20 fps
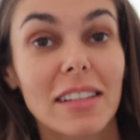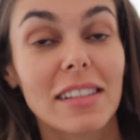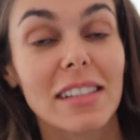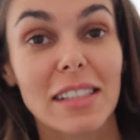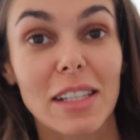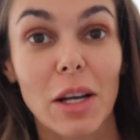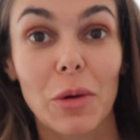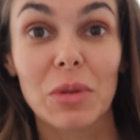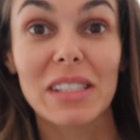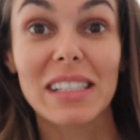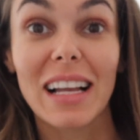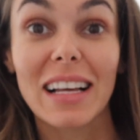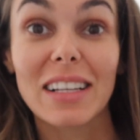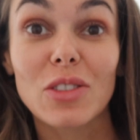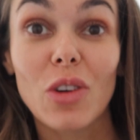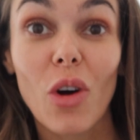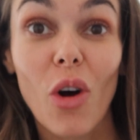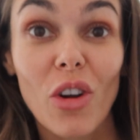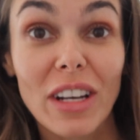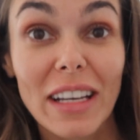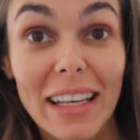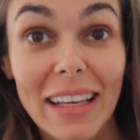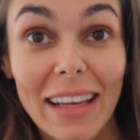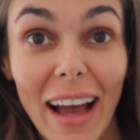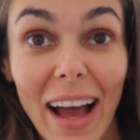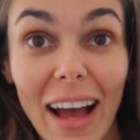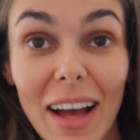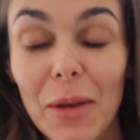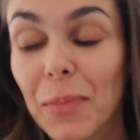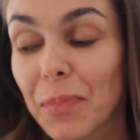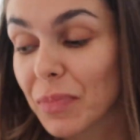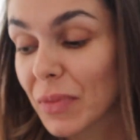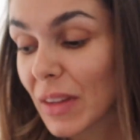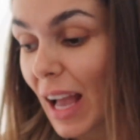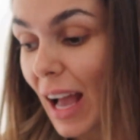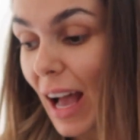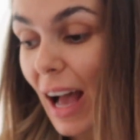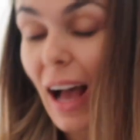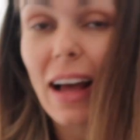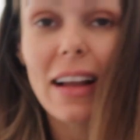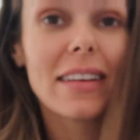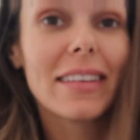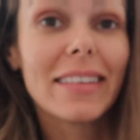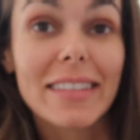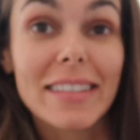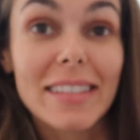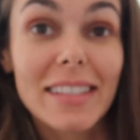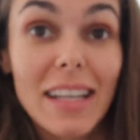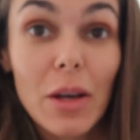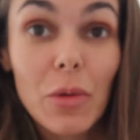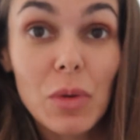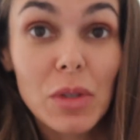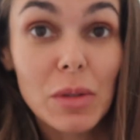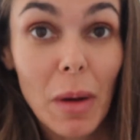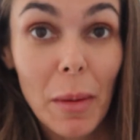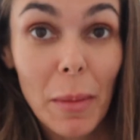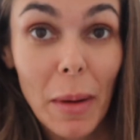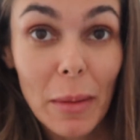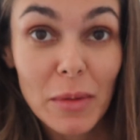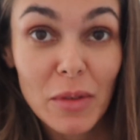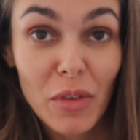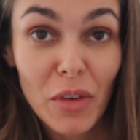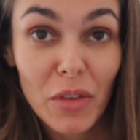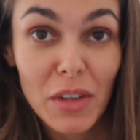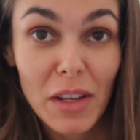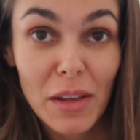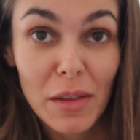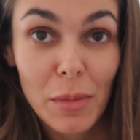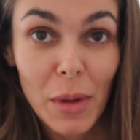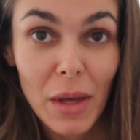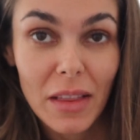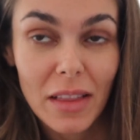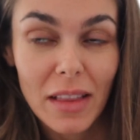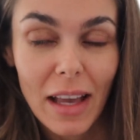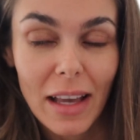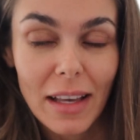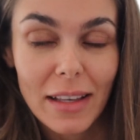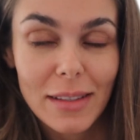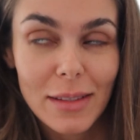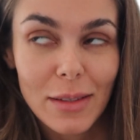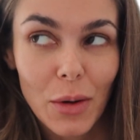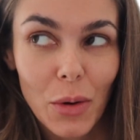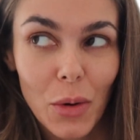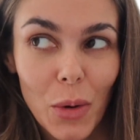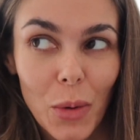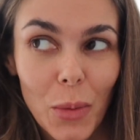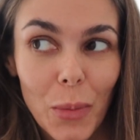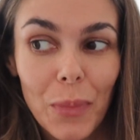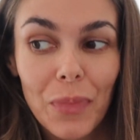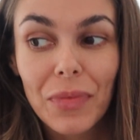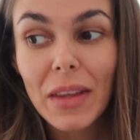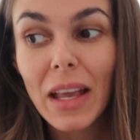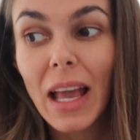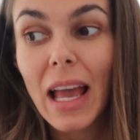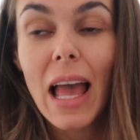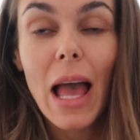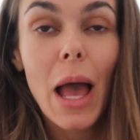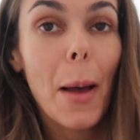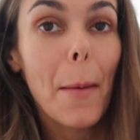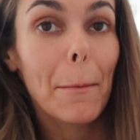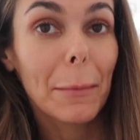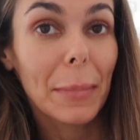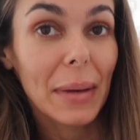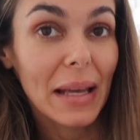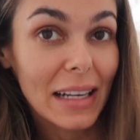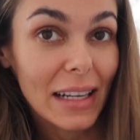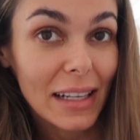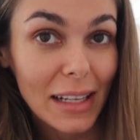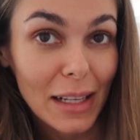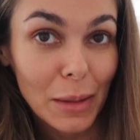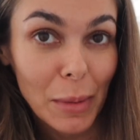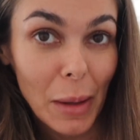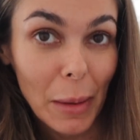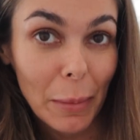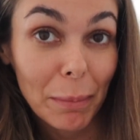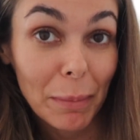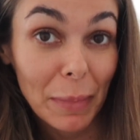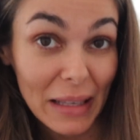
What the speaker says: since I was last on here, and it was my mum's 50th birthday, so been a little bit